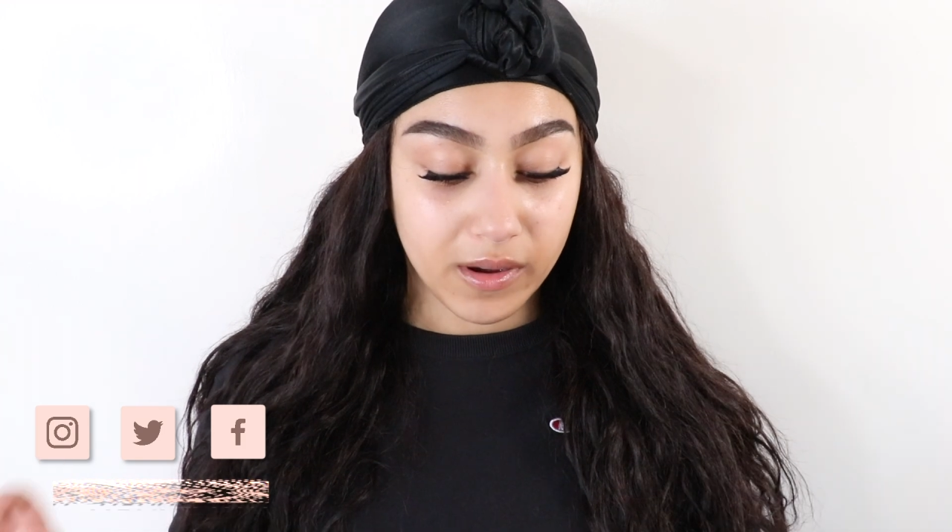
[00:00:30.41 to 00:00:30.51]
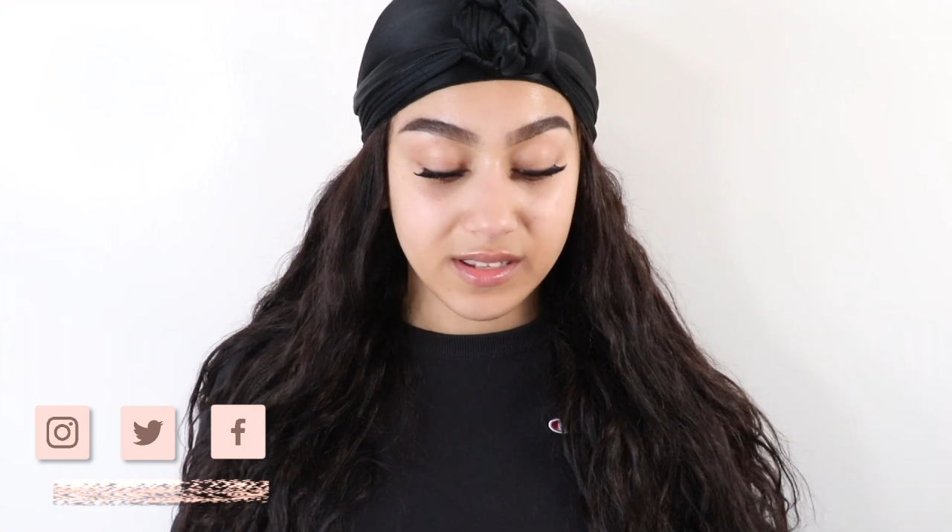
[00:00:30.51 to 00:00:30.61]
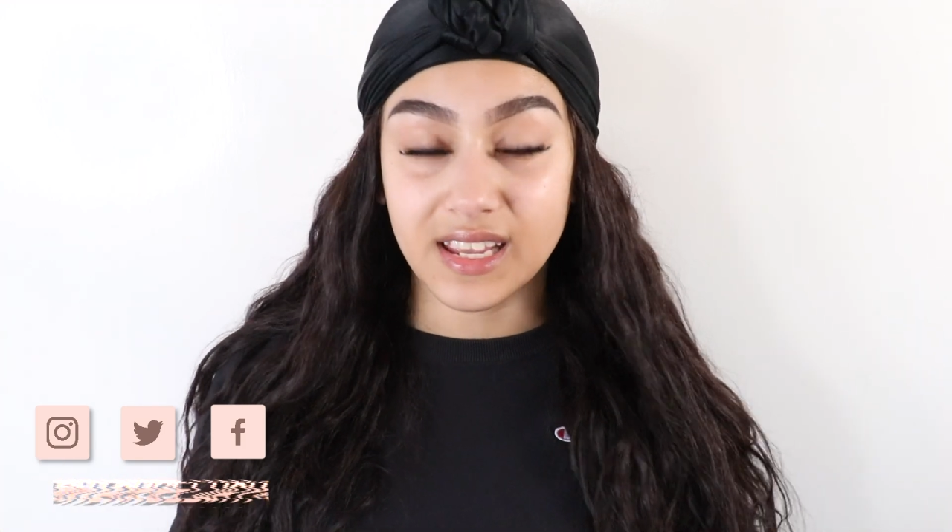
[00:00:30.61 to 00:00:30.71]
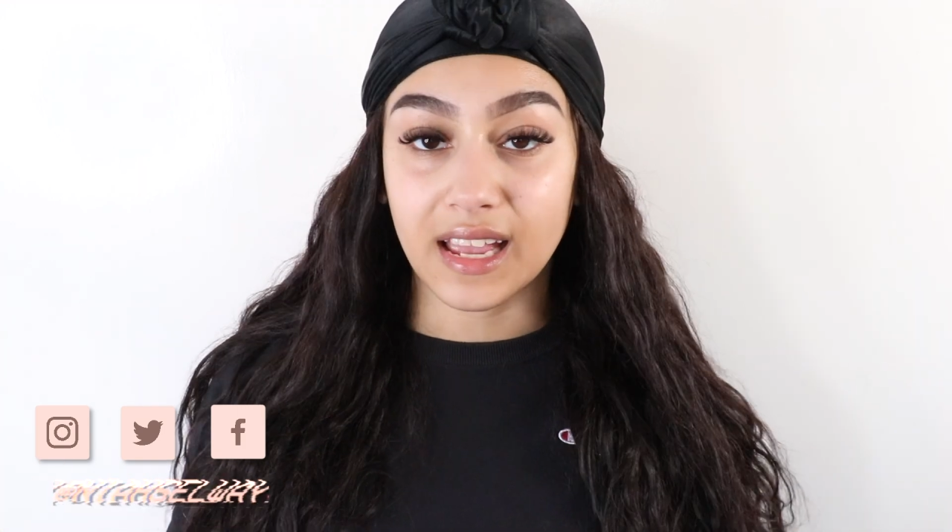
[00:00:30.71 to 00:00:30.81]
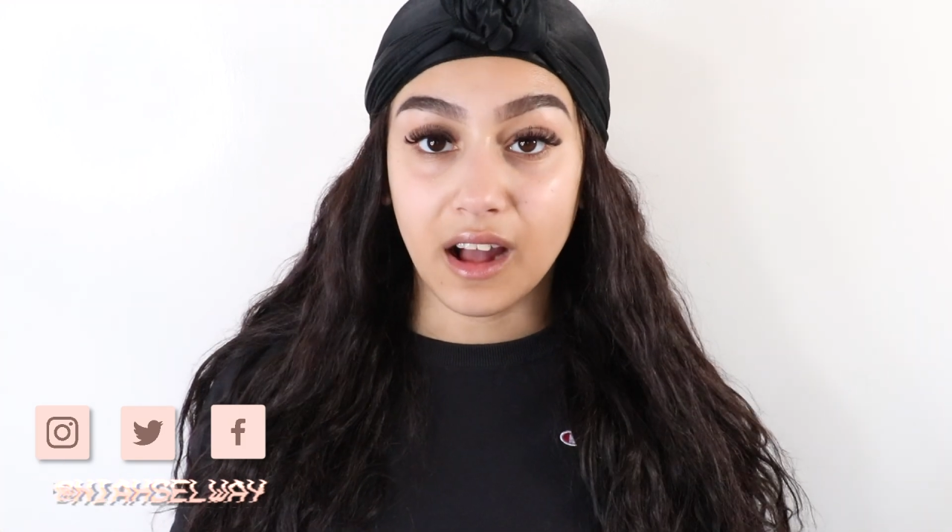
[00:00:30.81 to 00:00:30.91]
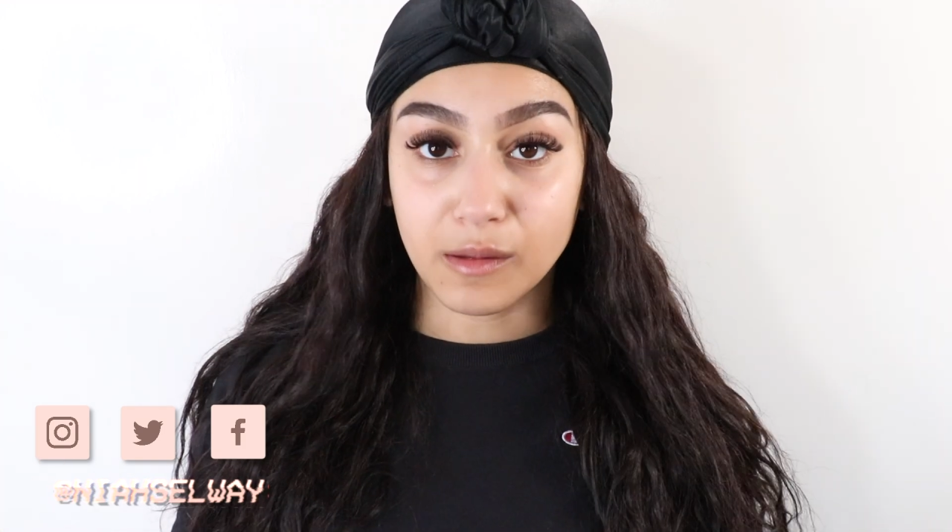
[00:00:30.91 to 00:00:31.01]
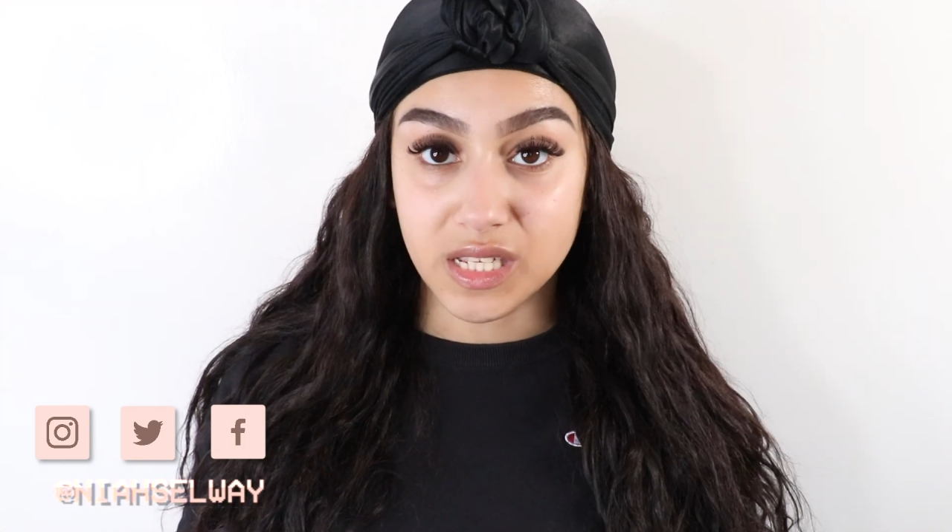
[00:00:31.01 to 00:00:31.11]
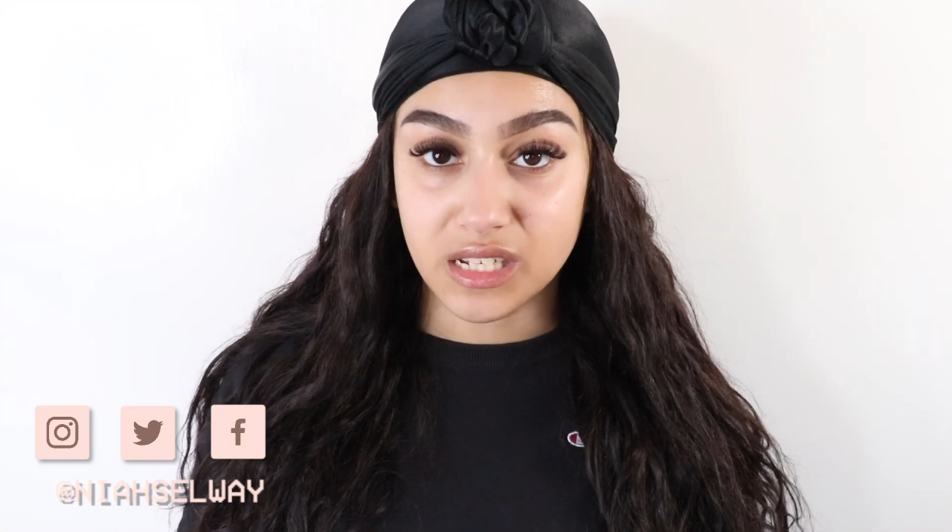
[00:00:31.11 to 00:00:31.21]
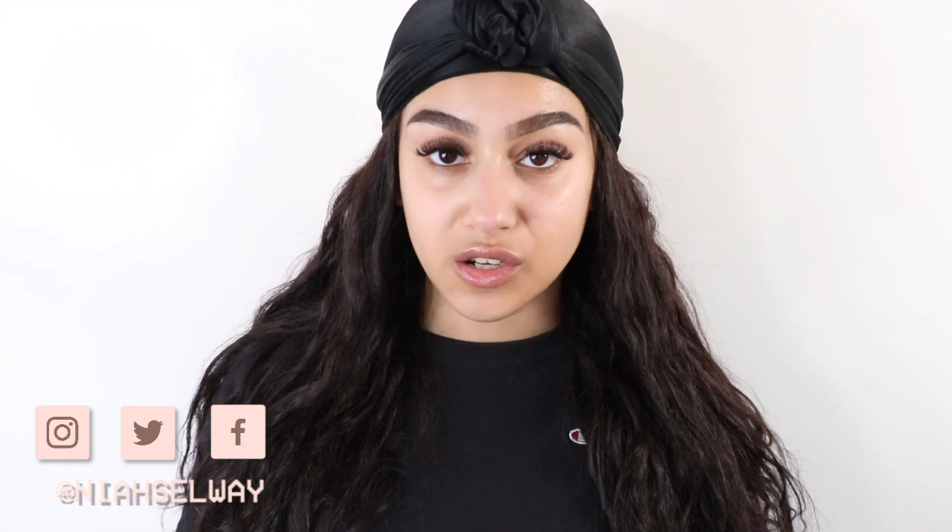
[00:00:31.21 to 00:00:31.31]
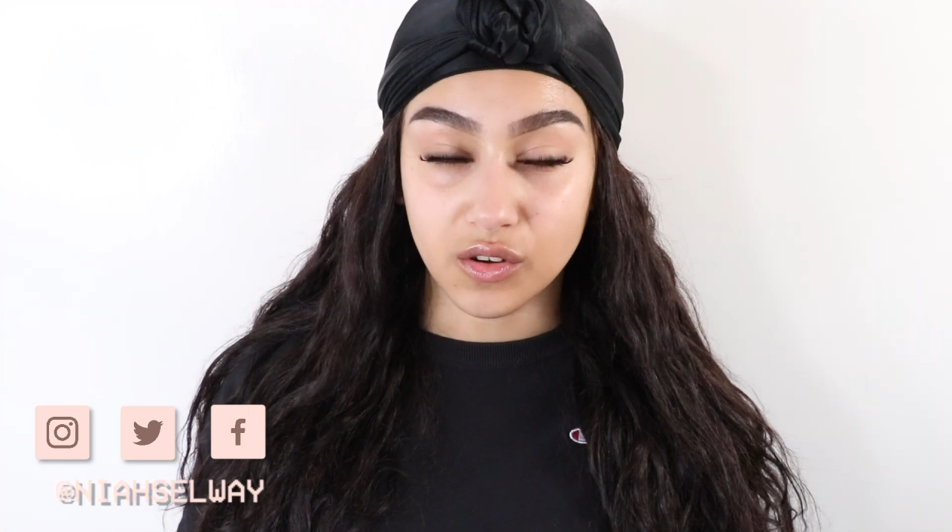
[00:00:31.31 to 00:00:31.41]
skin comes
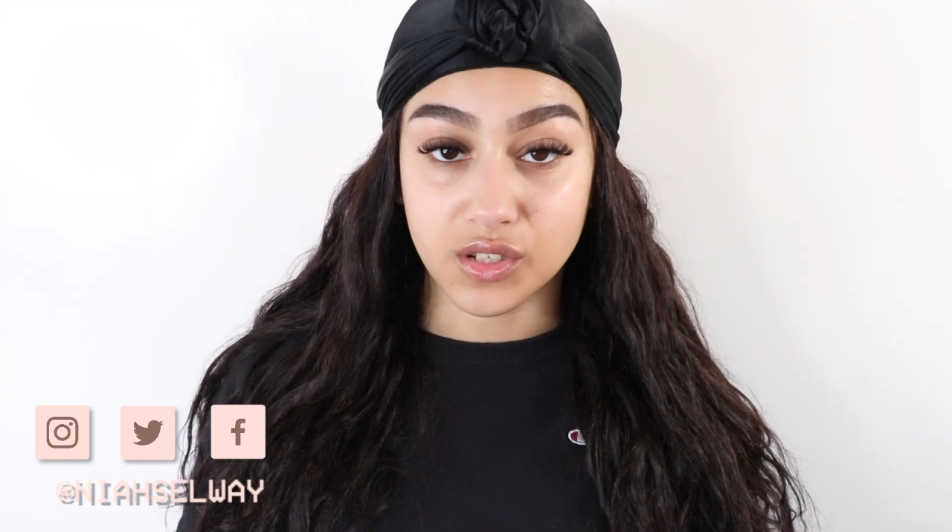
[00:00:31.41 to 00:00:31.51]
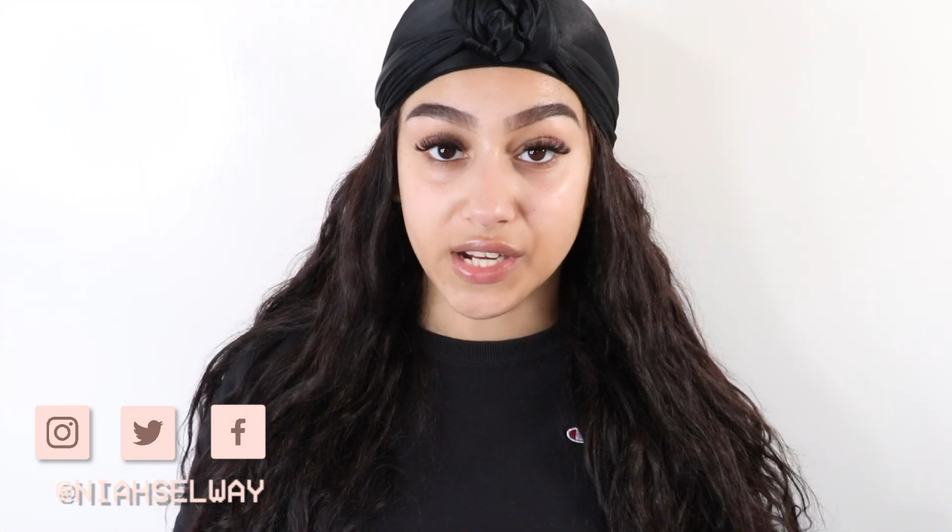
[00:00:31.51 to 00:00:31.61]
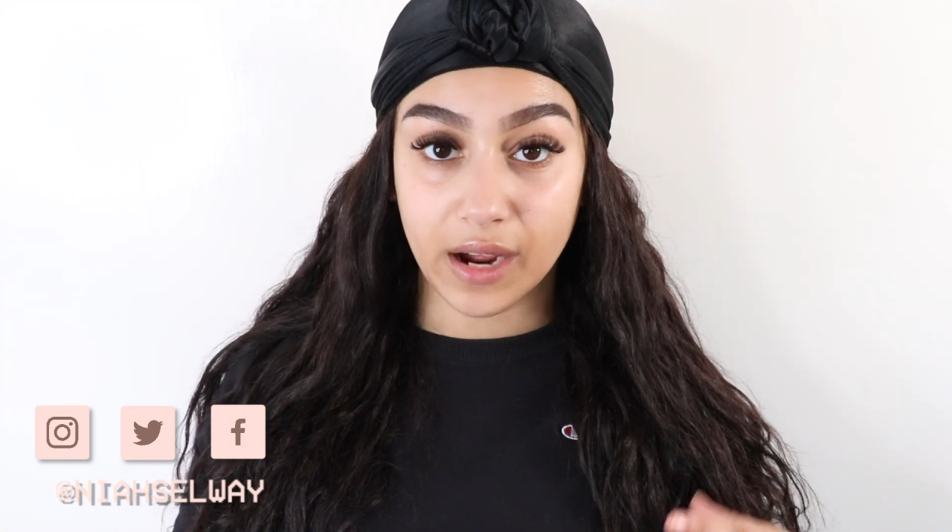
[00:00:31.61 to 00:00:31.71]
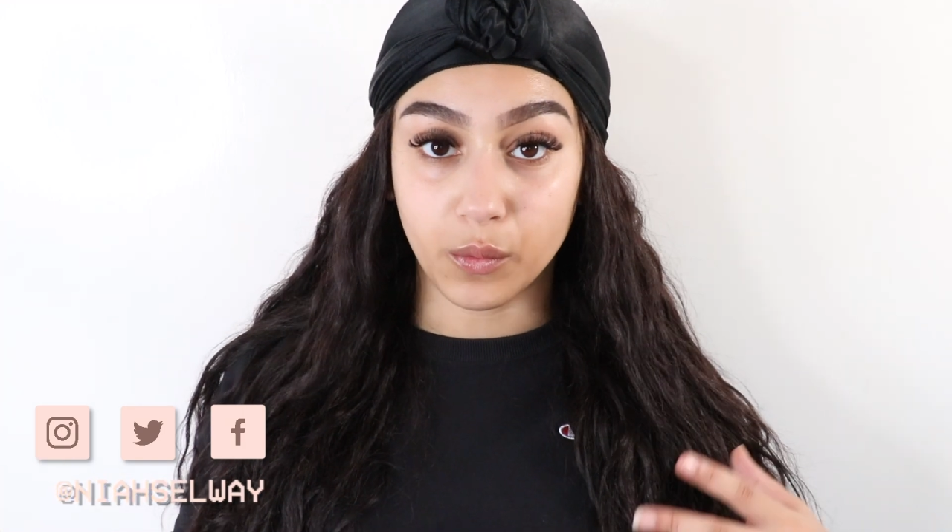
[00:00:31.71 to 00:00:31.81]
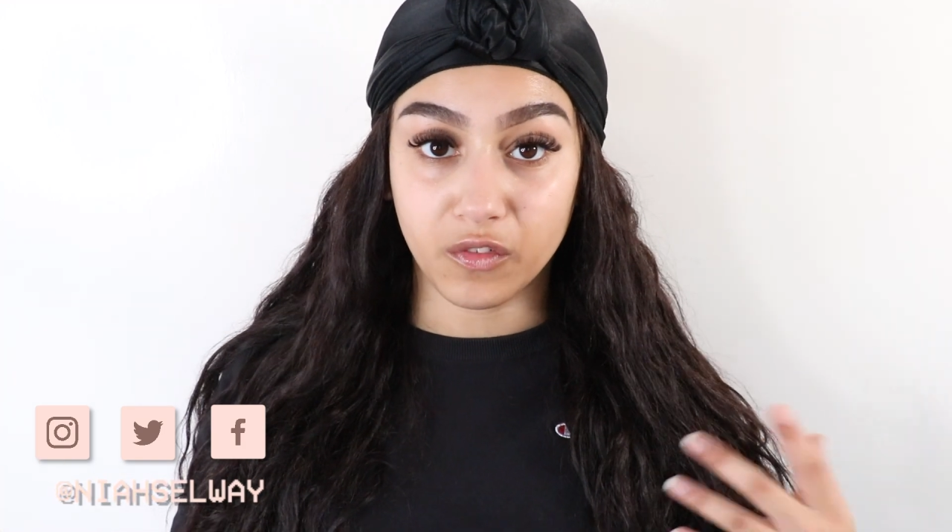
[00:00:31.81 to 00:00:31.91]
into contact